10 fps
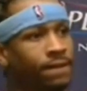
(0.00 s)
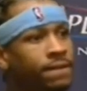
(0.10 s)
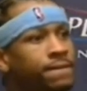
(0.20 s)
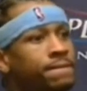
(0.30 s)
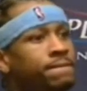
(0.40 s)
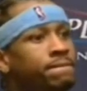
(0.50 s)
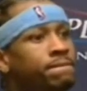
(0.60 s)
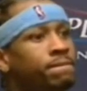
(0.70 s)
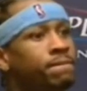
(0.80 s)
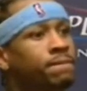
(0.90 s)
We were kidding
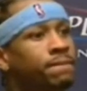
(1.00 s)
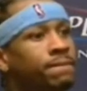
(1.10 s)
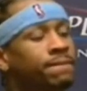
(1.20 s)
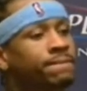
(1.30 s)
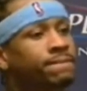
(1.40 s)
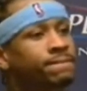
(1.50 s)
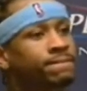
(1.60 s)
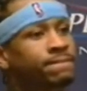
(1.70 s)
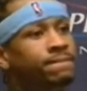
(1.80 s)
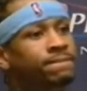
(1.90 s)
you about not beating the
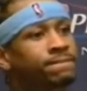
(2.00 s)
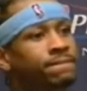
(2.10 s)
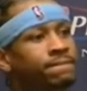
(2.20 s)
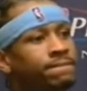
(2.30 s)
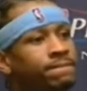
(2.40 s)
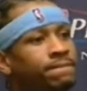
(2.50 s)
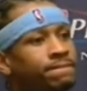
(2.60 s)
playoffs for a while.